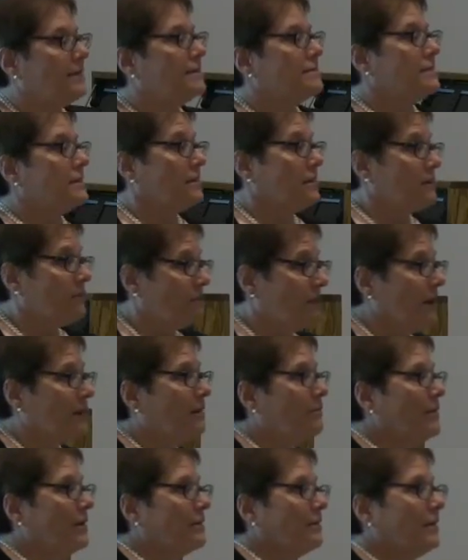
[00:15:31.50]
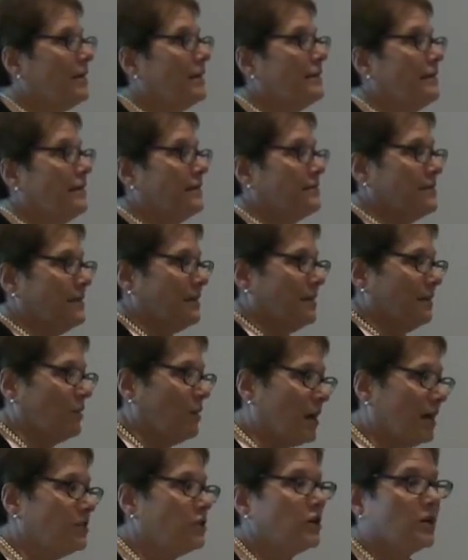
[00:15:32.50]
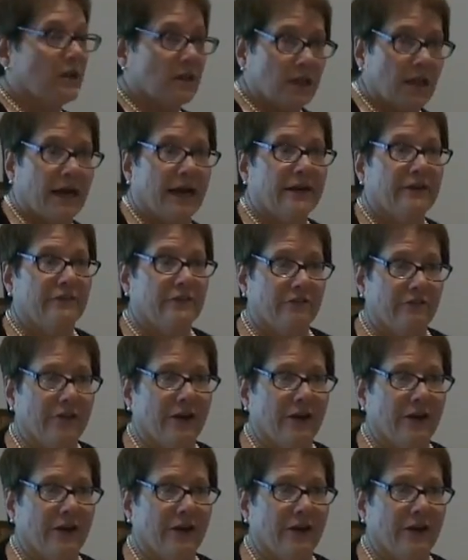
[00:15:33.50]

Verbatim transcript: ideas and the developmental ideas and the logical line